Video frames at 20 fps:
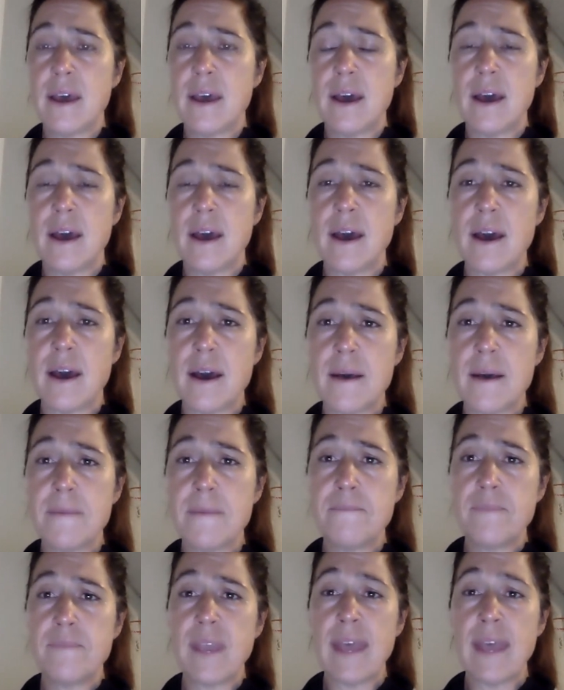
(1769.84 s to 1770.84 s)

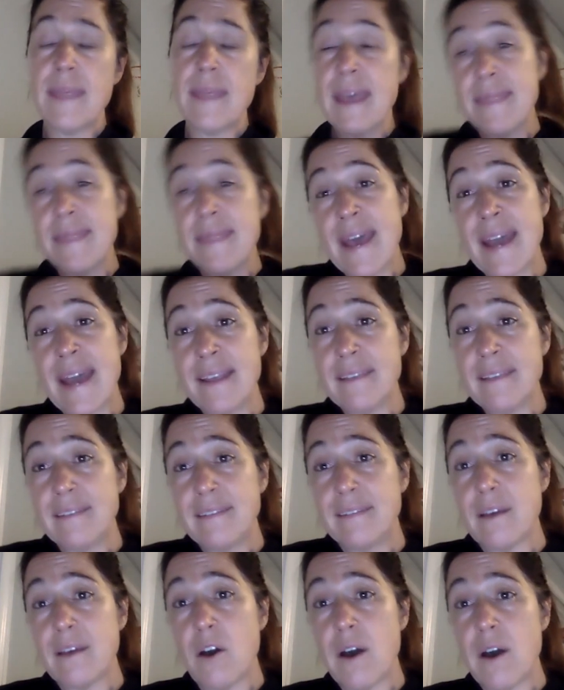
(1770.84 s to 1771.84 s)
And that
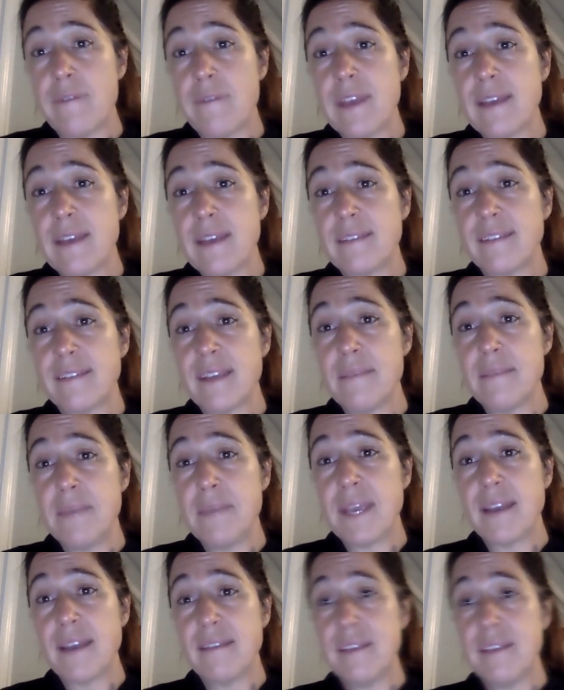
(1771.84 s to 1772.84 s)
is obviously
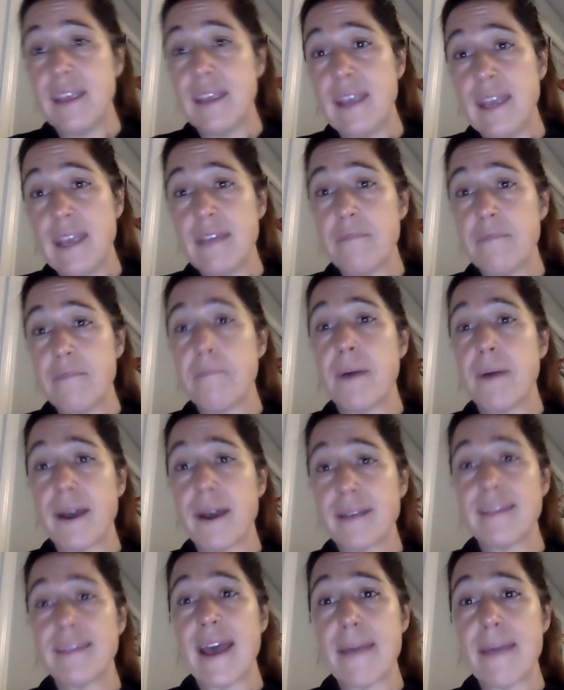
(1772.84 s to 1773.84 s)
because if
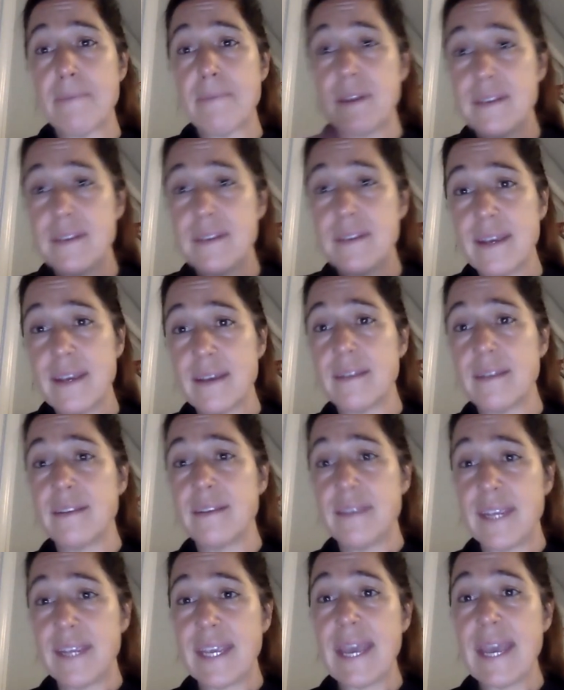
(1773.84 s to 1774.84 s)
pucks happen to
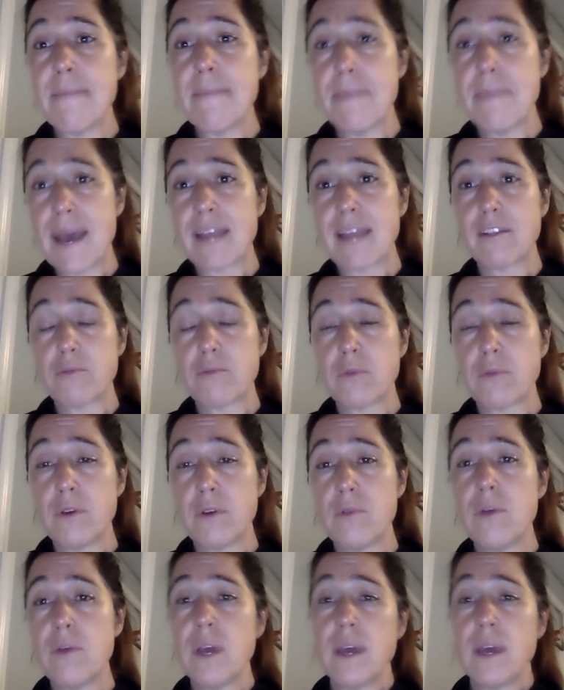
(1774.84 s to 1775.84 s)
get back
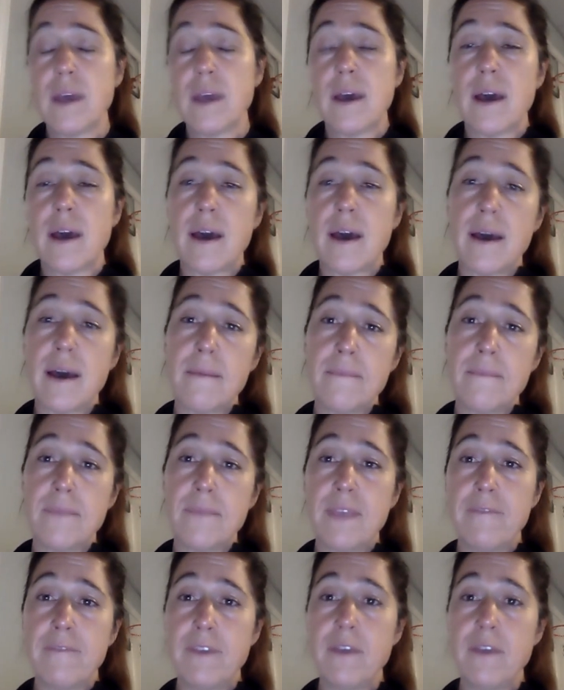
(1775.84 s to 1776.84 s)
through,
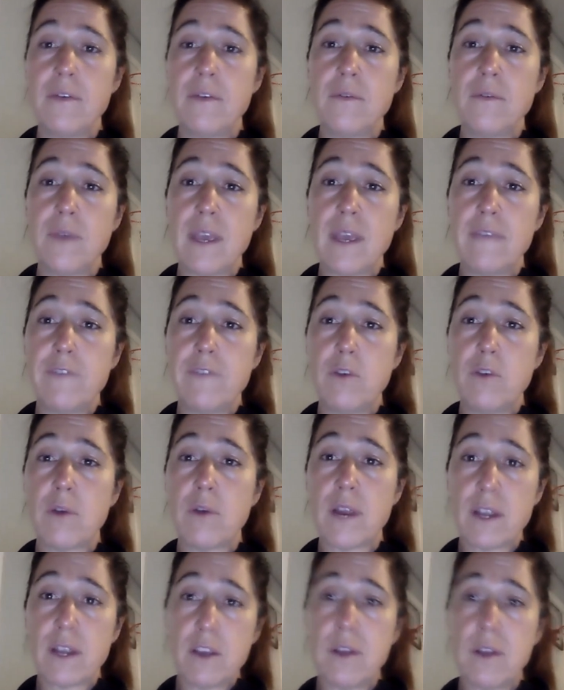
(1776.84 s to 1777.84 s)
if you are
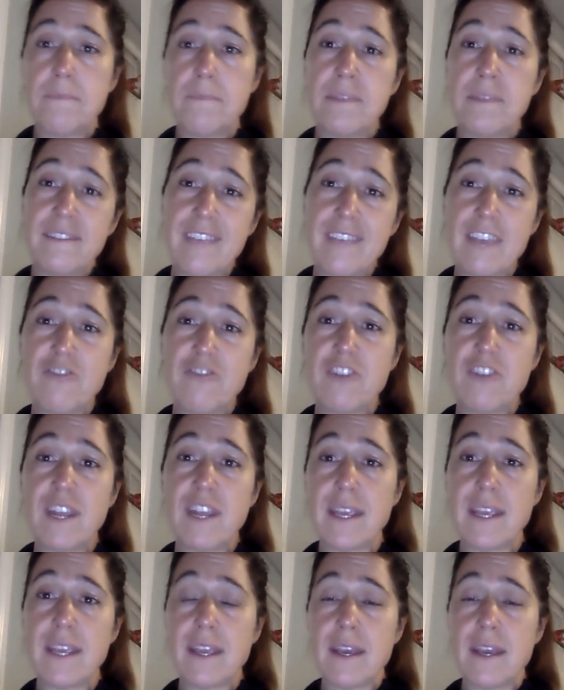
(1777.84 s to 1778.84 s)
in good
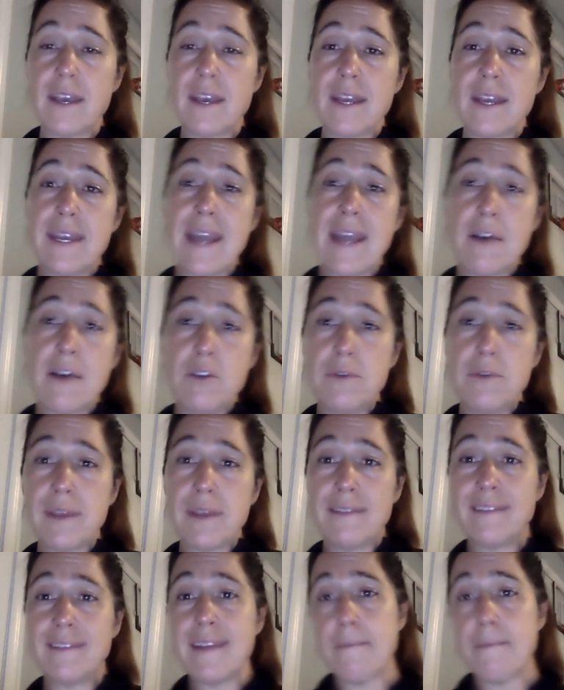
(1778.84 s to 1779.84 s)
positioning, now you can
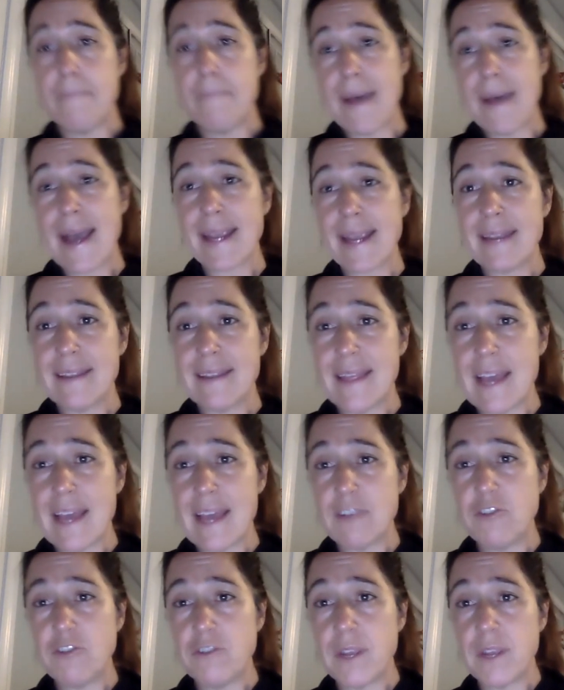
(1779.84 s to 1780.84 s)
step back into
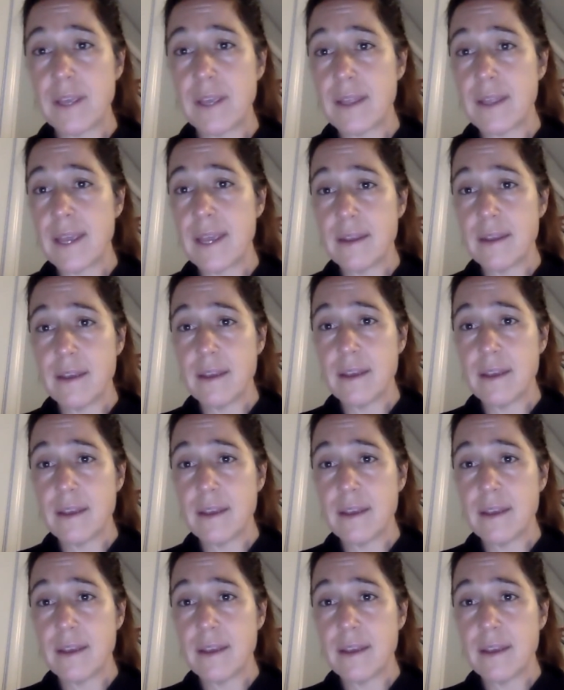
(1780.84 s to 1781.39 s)
that shooting lane.